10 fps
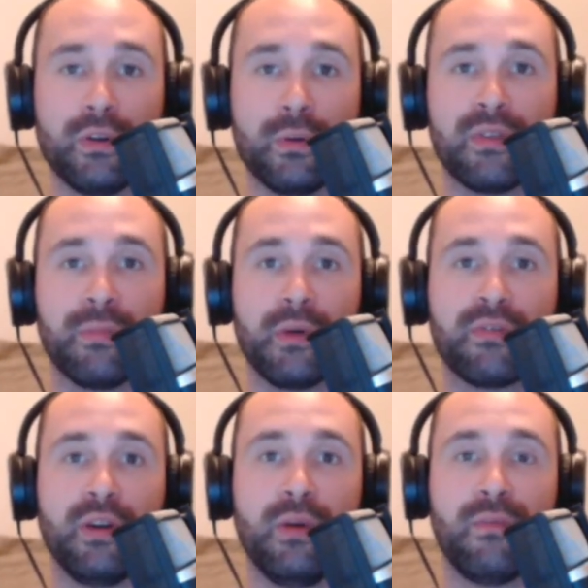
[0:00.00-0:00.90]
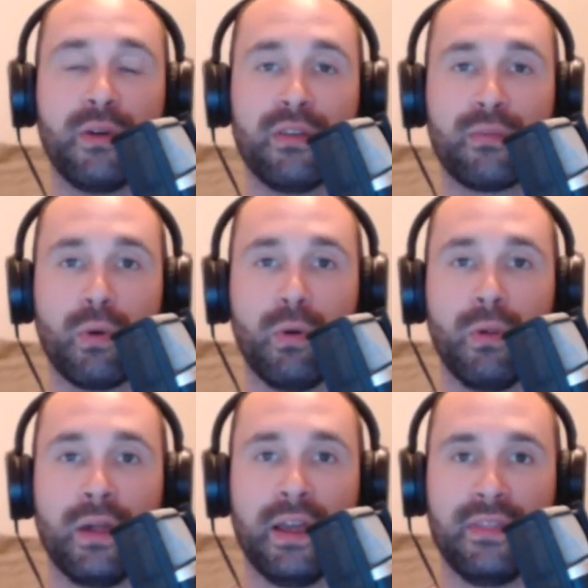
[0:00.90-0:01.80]
who is most known for his
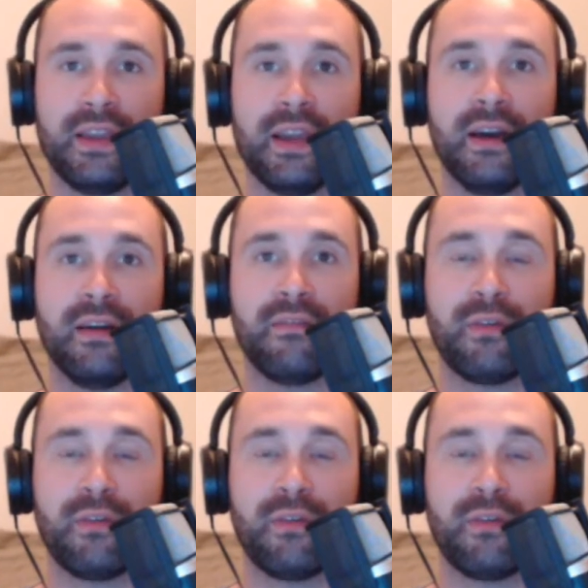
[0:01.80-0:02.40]
role in the